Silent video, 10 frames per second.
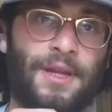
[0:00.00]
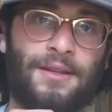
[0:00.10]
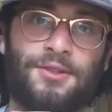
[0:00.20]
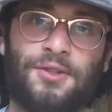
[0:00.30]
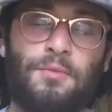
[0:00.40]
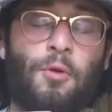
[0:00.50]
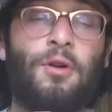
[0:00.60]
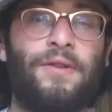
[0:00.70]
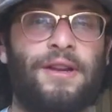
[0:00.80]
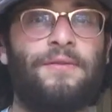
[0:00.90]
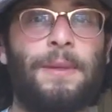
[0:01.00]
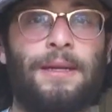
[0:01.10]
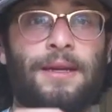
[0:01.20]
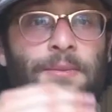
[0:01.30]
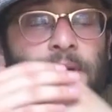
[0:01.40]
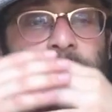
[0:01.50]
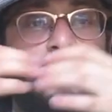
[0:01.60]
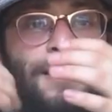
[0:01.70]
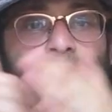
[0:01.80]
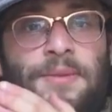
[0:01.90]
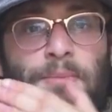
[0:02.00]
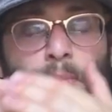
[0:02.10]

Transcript: it's just more of an impetus to keep